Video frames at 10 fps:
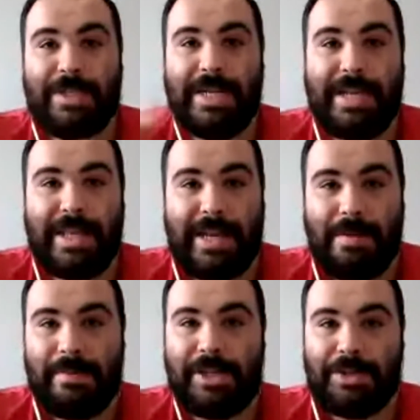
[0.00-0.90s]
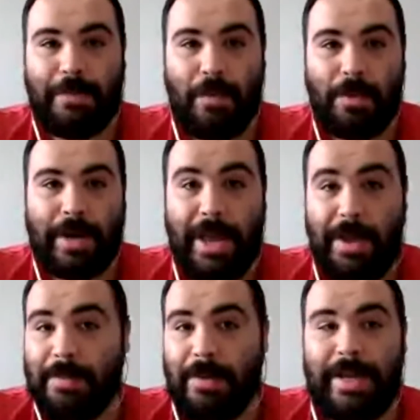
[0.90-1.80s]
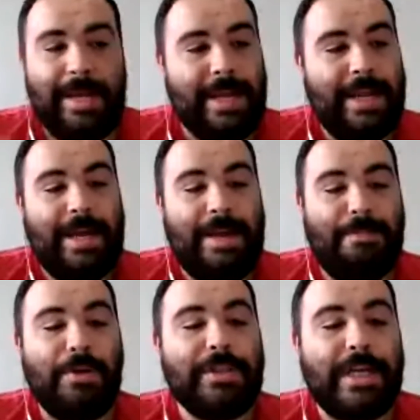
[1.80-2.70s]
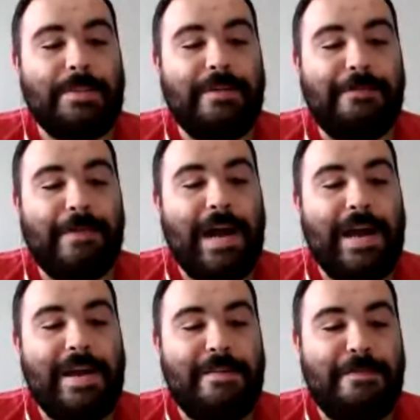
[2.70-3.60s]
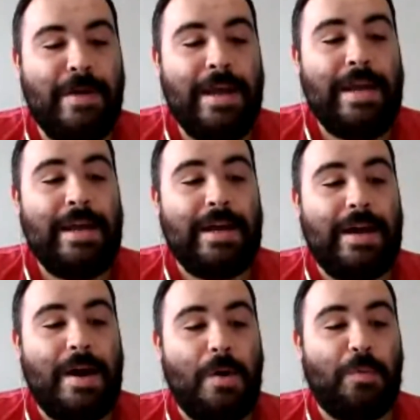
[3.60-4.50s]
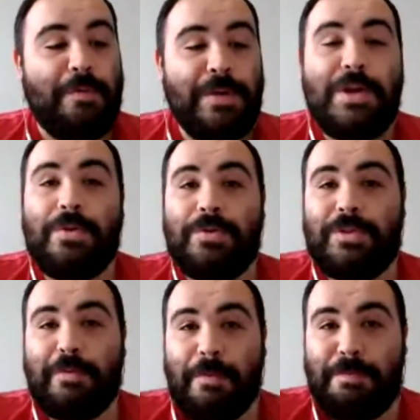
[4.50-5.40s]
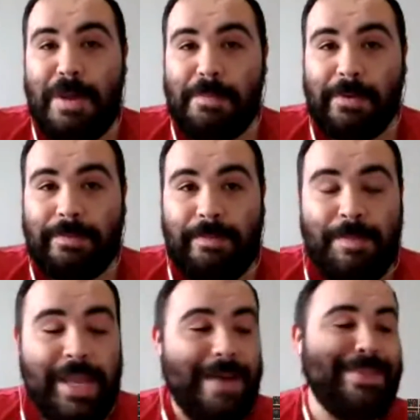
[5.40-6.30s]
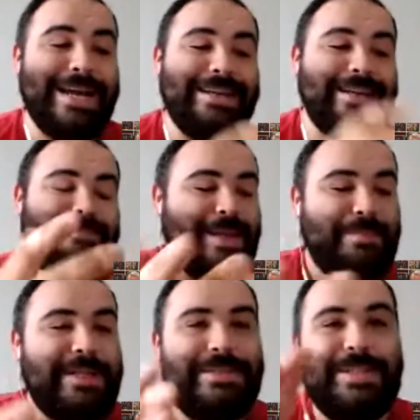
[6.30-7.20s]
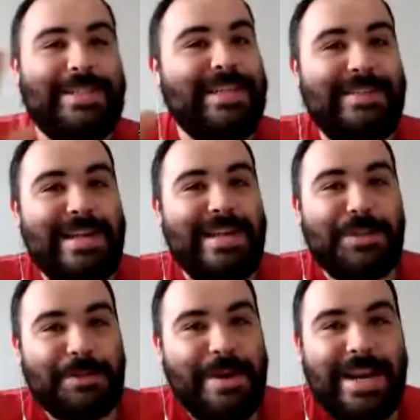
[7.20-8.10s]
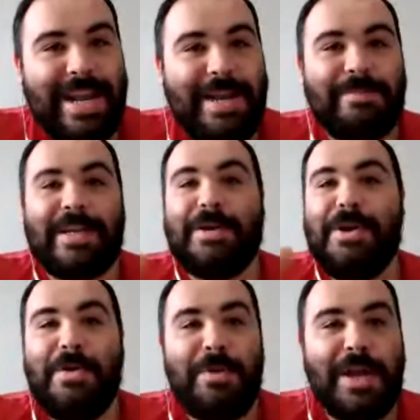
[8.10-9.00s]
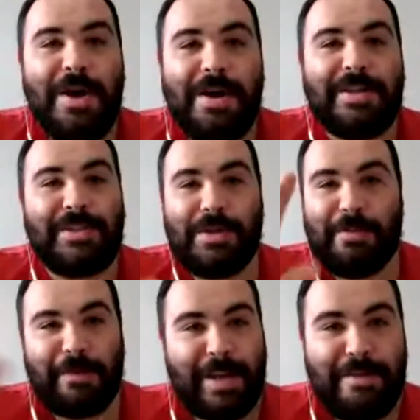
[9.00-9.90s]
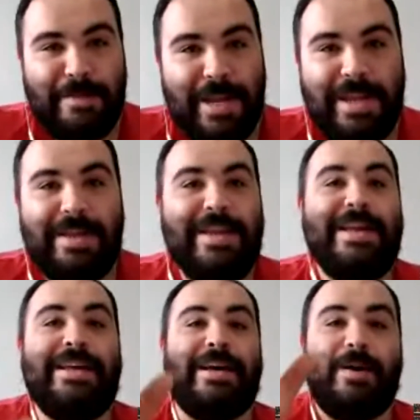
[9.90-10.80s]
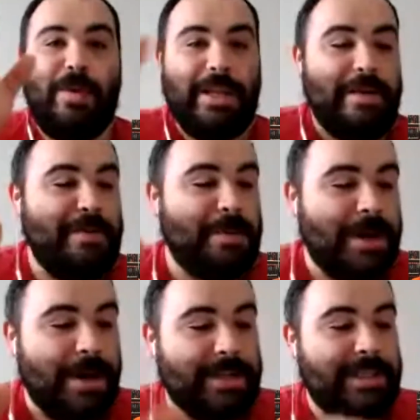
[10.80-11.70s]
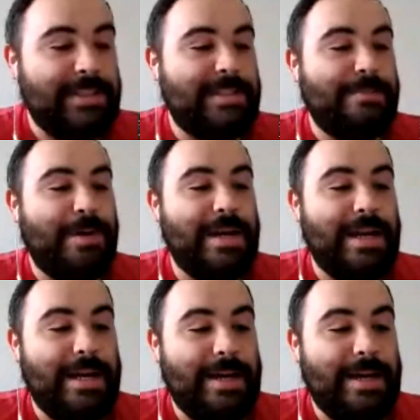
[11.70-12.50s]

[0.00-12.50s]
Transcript: So I posted an image for Hellboy and I pulled up five uh, reviews from people. I'm not. I'm just gonna say their screen names. I don't know who they are, so forgive me. Uh, we love you regardless.